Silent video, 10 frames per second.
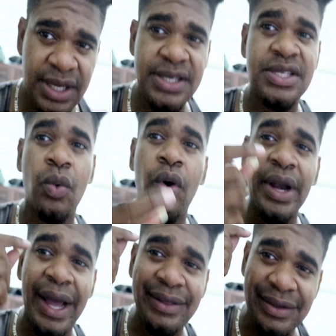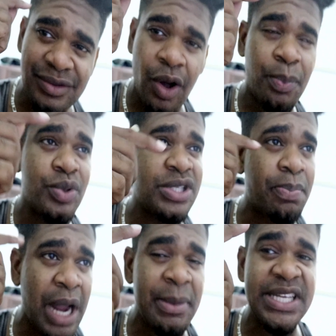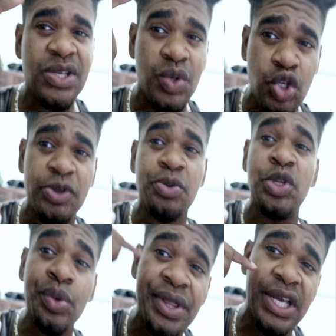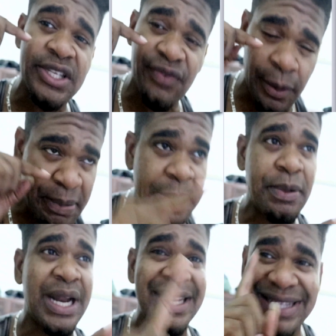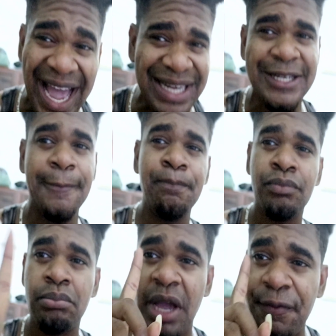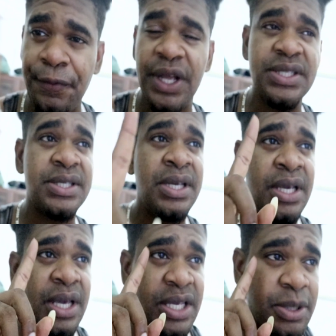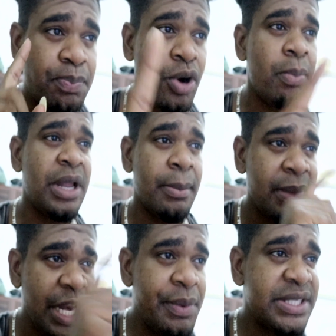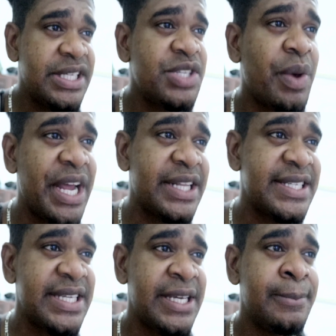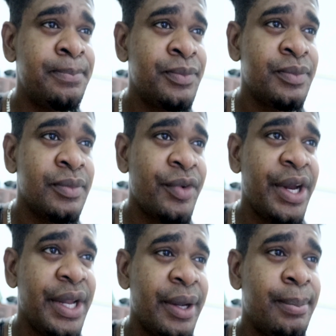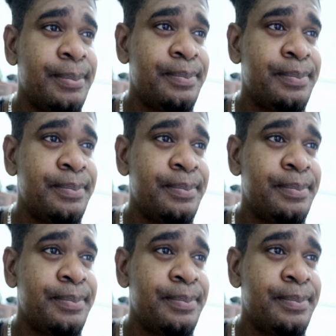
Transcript: is the one at the top who is the prime minister who is supposed to be doing things for the people. And that, my friends, is a problem. Anyways, this is what I had to say right there.